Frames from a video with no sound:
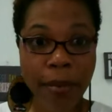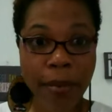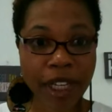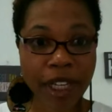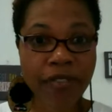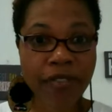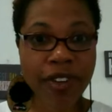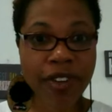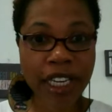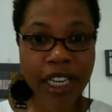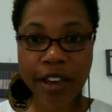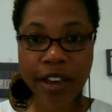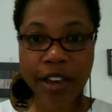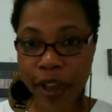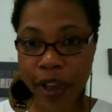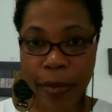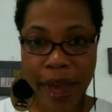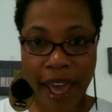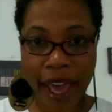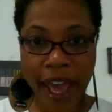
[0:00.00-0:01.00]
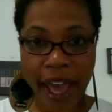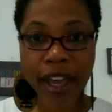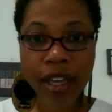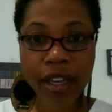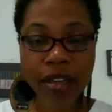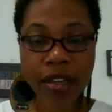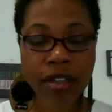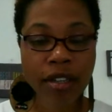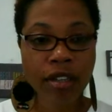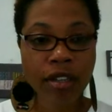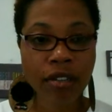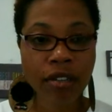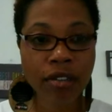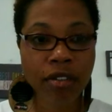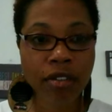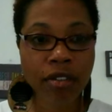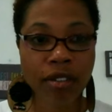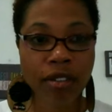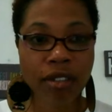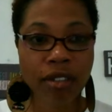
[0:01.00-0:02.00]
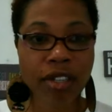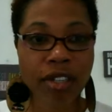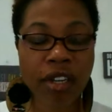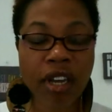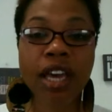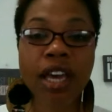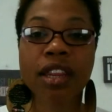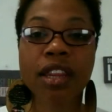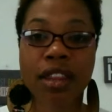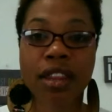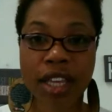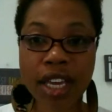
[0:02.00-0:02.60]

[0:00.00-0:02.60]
I believe in giving back. And